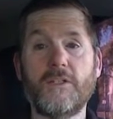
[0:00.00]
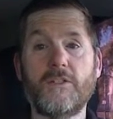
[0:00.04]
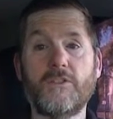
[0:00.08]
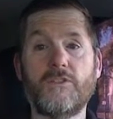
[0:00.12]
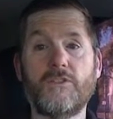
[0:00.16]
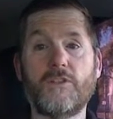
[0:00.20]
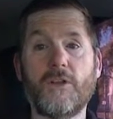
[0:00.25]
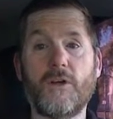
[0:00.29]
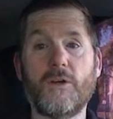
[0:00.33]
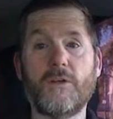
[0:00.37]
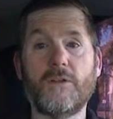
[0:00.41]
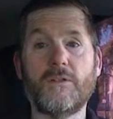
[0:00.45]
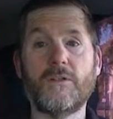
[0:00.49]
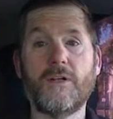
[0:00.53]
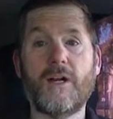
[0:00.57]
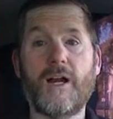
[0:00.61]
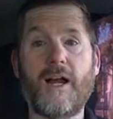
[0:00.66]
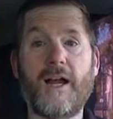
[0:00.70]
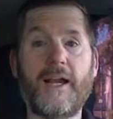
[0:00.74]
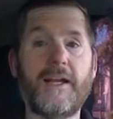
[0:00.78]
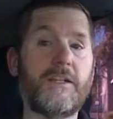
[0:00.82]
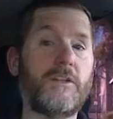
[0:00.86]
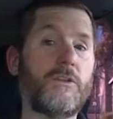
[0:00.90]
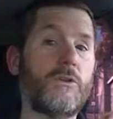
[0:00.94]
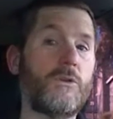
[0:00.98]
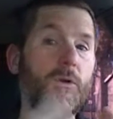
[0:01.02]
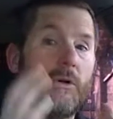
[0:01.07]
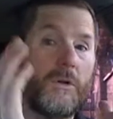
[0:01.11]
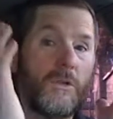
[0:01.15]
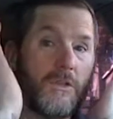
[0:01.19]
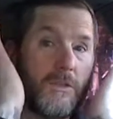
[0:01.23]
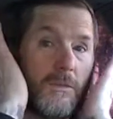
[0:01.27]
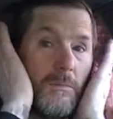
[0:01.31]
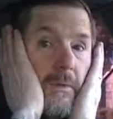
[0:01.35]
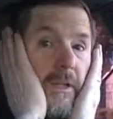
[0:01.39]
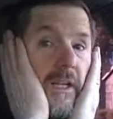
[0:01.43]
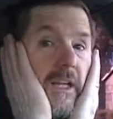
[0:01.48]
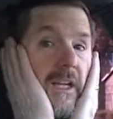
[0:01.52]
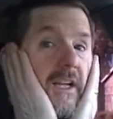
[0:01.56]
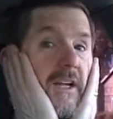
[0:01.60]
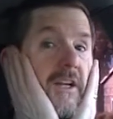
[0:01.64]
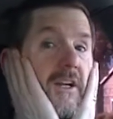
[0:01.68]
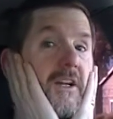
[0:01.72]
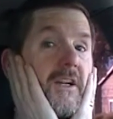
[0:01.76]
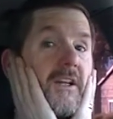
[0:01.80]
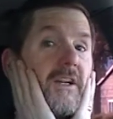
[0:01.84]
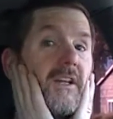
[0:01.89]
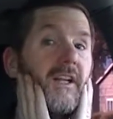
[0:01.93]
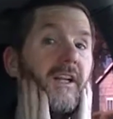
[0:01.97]
So I grew the
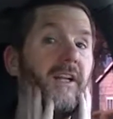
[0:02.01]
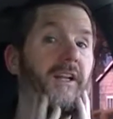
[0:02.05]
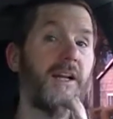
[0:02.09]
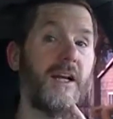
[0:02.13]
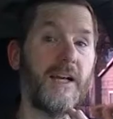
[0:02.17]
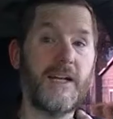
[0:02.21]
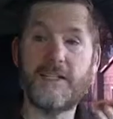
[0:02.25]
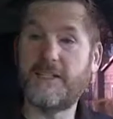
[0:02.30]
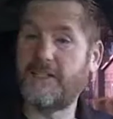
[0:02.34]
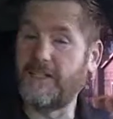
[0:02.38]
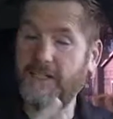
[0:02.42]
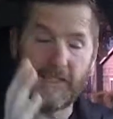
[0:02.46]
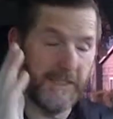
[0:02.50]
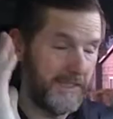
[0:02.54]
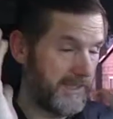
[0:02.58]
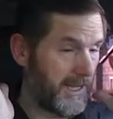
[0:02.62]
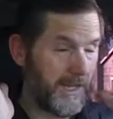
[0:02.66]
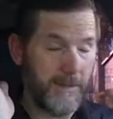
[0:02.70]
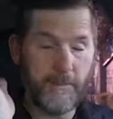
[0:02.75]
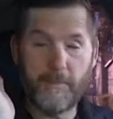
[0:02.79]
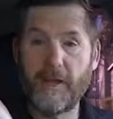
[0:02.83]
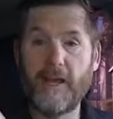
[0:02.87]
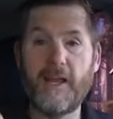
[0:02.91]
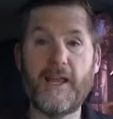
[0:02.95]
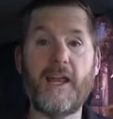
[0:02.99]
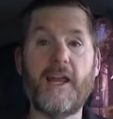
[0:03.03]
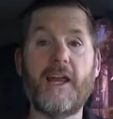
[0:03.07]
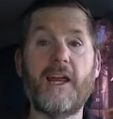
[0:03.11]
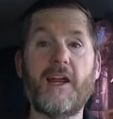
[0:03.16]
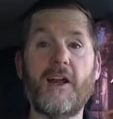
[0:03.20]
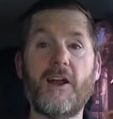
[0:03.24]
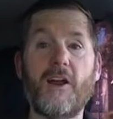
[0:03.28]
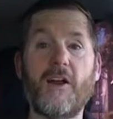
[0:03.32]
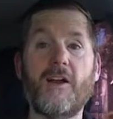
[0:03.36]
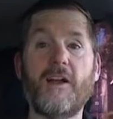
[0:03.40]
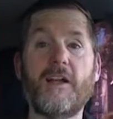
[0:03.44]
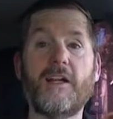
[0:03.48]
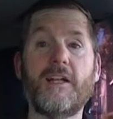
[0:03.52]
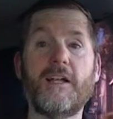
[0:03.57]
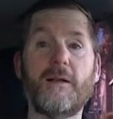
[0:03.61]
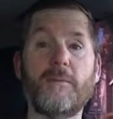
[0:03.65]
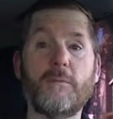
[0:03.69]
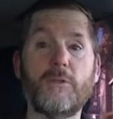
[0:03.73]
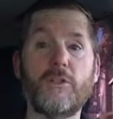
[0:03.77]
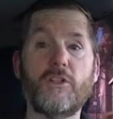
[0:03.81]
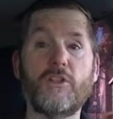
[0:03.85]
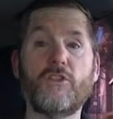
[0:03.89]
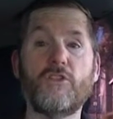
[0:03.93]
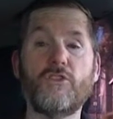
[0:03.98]
beard and I didn't cut my hair and
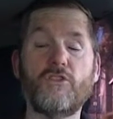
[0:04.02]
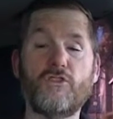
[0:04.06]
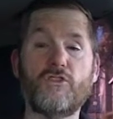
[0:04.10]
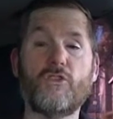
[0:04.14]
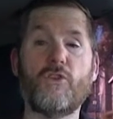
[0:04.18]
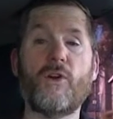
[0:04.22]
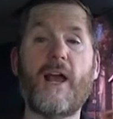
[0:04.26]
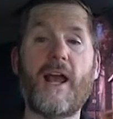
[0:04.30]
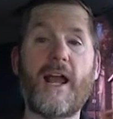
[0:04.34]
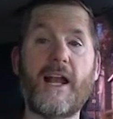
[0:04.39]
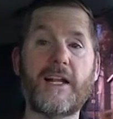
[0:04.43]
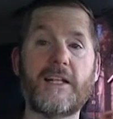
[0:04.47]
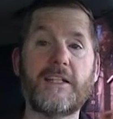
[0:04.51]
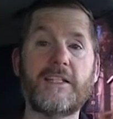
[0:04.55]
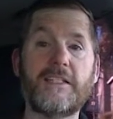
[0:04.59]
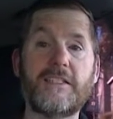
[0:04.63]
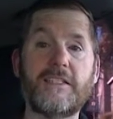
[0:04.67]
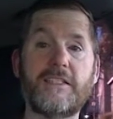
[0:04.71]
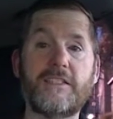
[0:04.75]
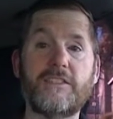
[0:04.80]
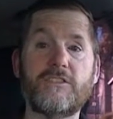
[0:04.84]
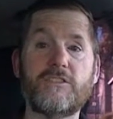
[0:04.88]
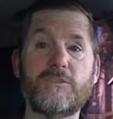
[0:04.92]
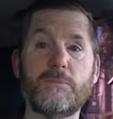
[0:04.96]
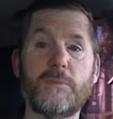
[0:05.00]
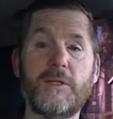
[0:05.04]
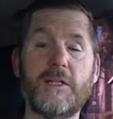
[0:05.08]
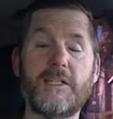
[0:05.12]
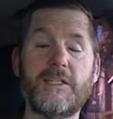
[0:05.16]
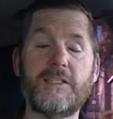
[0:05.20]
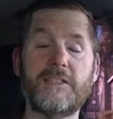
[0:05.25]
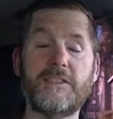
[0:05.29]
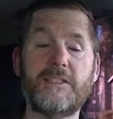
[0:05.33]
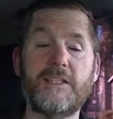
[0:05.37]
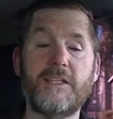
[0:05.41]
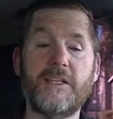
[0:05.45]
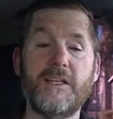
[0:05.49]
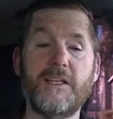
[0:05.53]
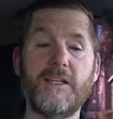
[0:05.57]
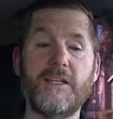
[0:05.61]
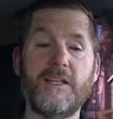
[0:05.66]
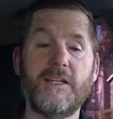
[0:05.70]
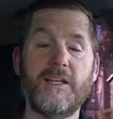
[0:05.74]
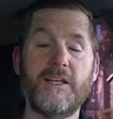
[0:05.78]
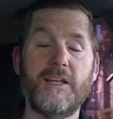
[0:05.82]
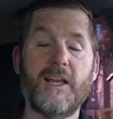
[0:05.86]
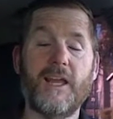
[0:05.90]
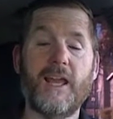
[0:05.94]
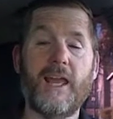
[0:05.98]
I'm a little scraggly this month
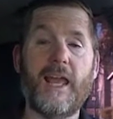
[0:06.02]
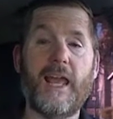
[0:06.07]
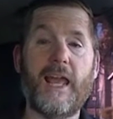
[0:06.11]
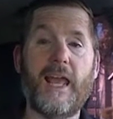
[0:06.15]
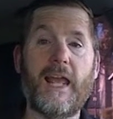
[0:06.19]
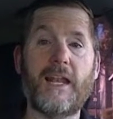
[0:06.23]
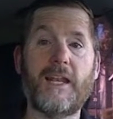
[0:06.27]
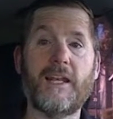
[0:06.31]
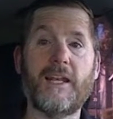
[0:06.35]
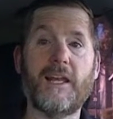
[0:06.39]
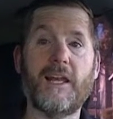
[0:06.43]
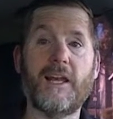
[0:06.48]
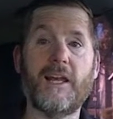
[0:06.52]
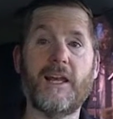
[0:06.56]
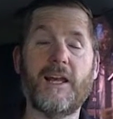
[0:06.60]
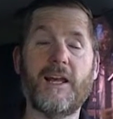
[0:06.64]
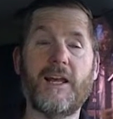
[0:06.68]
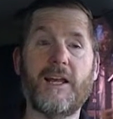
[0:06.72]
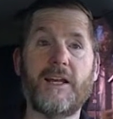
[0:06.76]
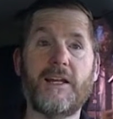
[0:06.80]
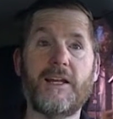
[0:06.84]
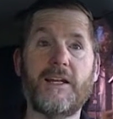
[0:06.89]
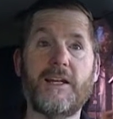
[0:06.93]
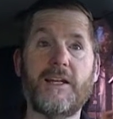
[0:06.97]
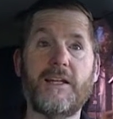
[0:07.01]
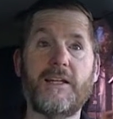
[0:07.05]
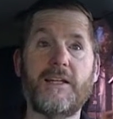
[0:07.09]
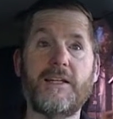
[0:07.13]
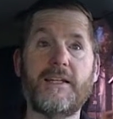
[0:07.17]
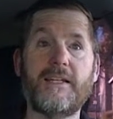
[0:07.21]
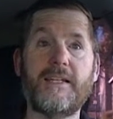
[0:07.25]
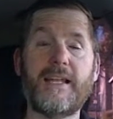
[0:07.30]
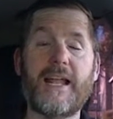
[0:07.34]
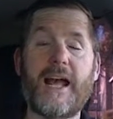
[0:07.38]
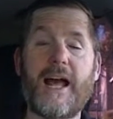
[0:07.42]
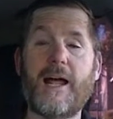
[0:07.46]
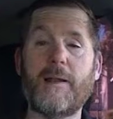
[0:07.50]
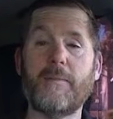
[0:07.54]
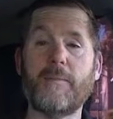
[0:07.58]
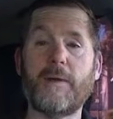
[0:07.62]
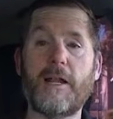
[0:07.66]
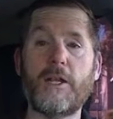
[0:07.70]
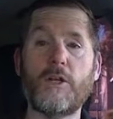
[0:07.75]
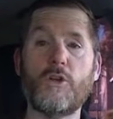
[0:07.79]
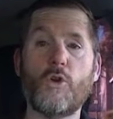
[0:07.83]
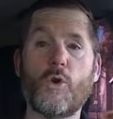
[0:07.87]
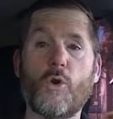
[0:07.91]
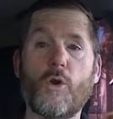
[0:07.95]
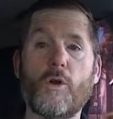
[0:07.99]
and uh, not my
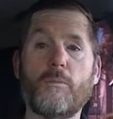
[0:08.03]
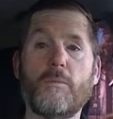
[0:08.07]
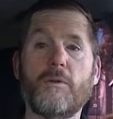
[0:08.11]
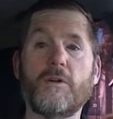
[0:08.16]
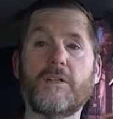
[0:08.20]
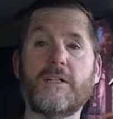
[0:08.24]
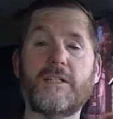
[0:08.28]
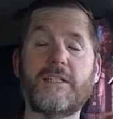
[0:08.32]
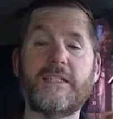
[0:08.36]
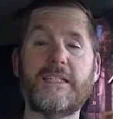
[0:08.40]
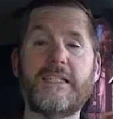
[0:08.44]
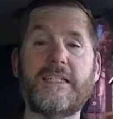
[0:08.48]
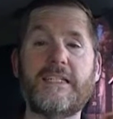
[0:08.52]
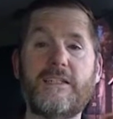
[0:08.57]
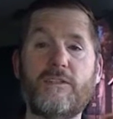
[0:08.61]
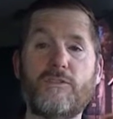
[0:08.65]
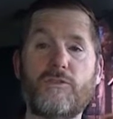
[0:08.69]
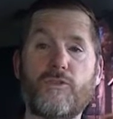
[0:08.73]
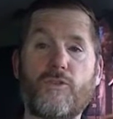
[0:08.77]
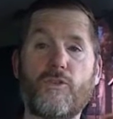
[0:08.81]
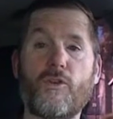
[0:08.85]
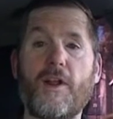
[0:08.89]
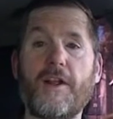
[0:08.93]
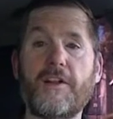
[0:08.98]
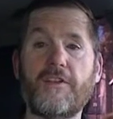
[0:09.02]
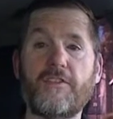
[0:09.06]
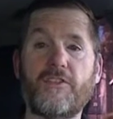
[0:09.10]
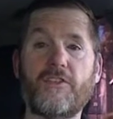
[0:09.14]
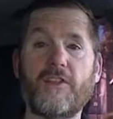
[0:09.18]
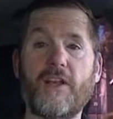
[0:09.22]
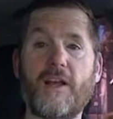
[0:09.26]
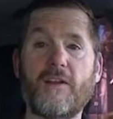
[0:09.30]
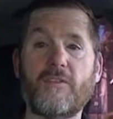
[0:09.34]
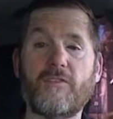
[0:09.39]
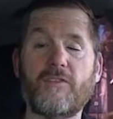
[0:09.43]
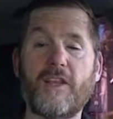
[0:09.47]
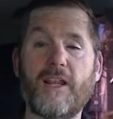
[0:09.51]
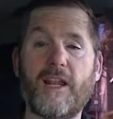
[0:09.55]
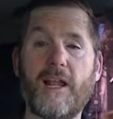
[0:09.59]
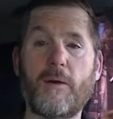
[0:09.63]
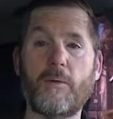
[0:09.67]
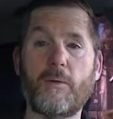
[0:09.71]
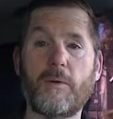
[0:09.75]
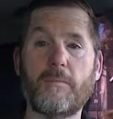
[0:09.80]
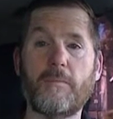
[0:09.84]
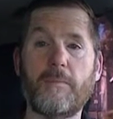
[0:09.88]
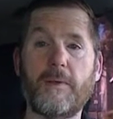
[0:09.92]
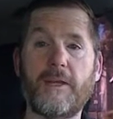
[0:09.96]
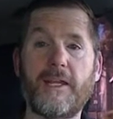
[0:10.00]
normal, clean, fresh self that I
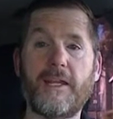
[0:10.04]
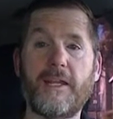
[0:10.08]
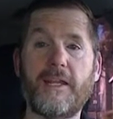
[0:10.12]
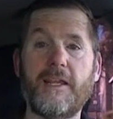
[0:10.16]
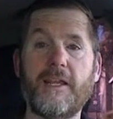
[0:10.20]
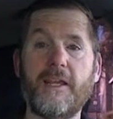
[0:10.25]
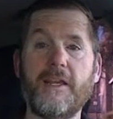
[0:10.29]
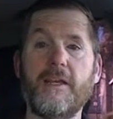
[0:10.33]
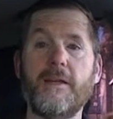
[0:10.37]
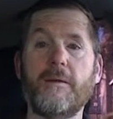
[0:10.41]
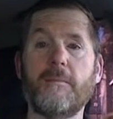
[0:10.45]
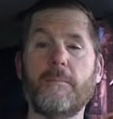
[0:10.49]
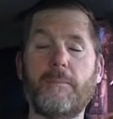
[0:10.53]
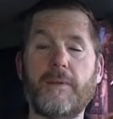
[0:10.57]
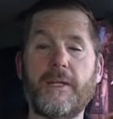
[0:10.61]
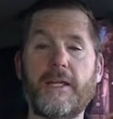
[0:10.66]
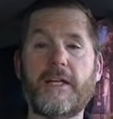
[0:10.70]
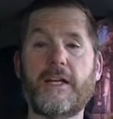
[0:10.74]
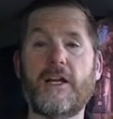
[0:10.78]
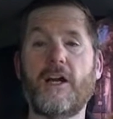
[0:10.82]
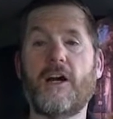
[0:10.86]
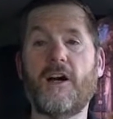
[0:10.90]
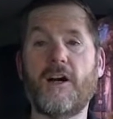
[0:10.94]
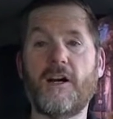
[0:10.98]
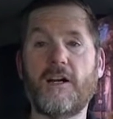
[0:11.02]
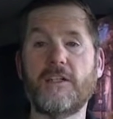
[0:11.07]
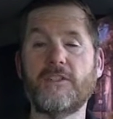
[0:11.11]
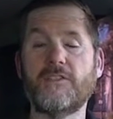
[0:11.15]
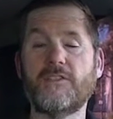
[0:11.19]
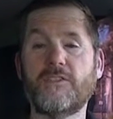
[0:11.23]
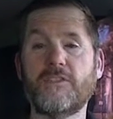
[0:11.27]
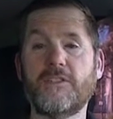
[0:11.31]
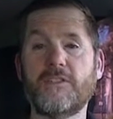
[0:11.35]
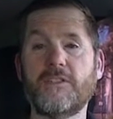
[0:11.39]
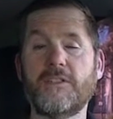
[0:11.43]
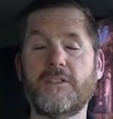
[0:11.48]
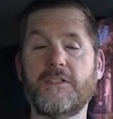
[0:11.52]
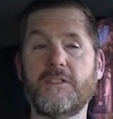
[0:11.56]
would be because